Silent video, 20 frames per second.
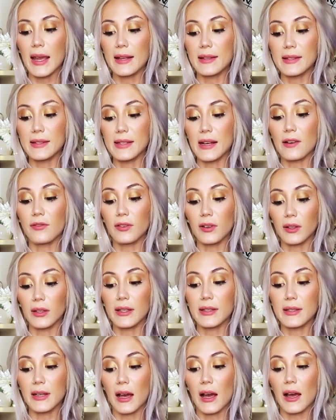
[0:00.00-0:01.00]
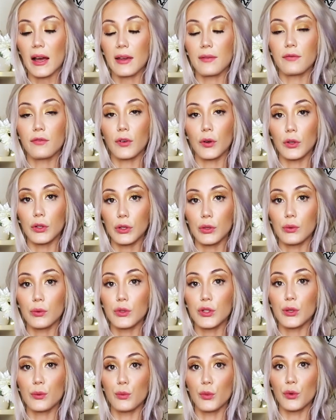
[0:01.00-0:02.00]
it's definitely time for you
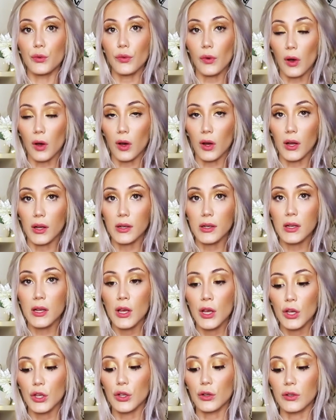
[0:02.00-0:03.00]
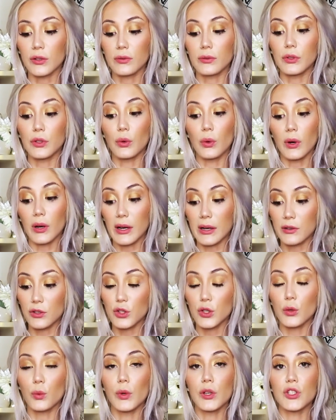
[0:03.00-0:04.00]
to move on. Your
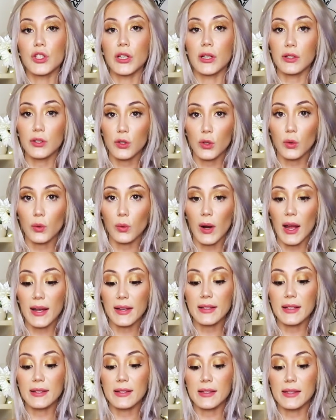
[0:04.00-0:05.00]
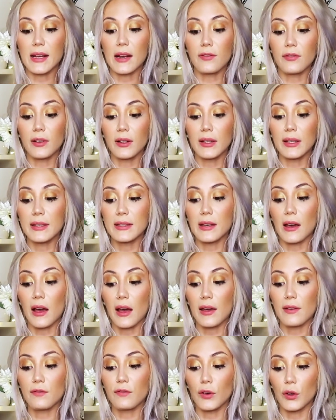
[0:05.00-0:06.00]
intuition is correct. It's definitely
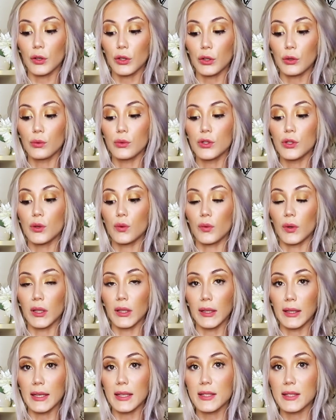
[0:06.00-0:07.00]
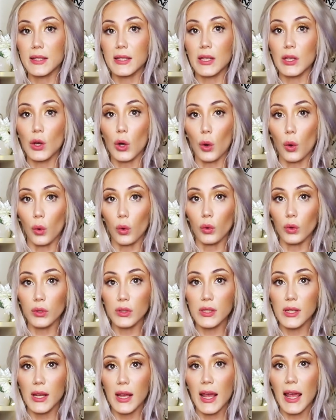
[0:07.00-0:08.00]
time for you to release the
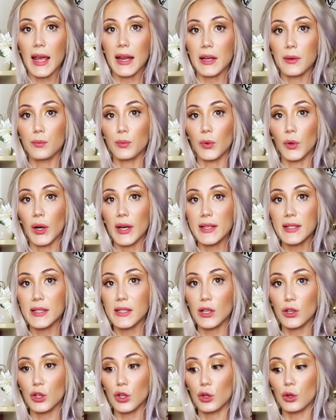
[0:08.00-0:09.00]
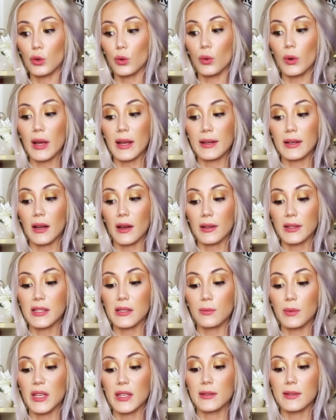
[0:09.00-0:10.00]
old and embrace the new, and not to
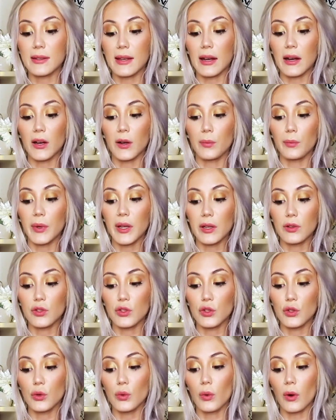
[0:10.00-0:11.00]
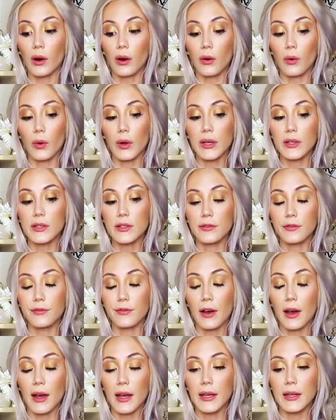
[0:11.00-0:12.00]
be scared, because you are going to
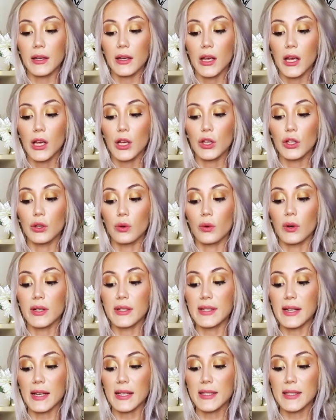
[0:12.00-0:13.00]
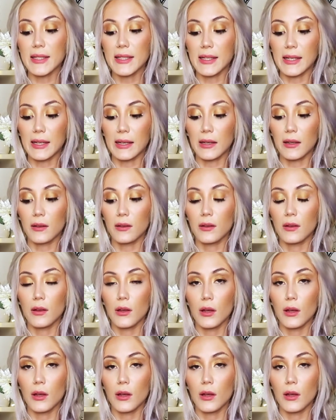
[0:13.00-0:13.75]
find your destiny